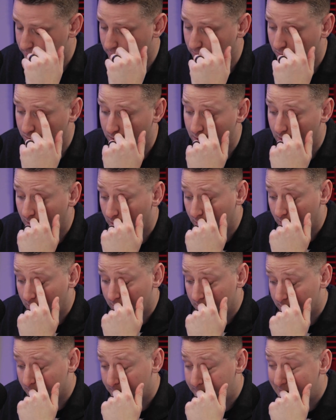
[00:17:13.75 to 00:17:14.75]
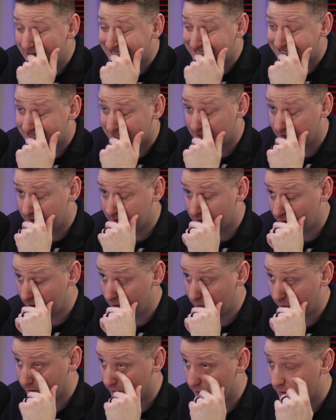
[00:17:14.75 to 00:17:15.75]
So the best thing that
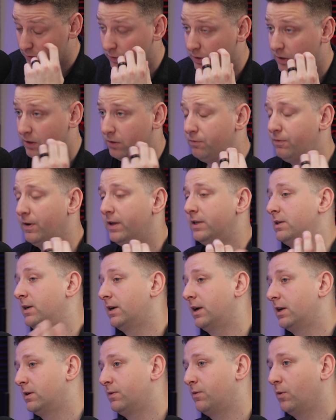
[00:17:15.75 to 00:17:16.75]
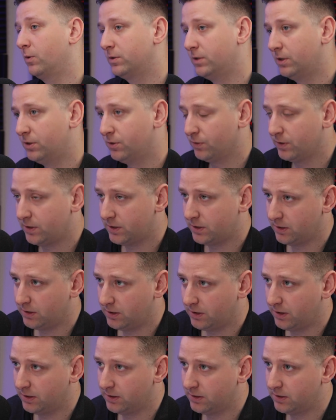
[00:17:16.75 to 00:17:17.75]
you can do to defend against force injuries
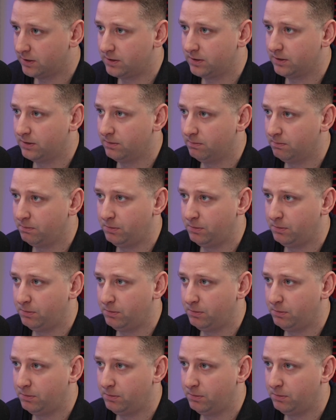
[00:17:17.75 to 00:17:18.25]
is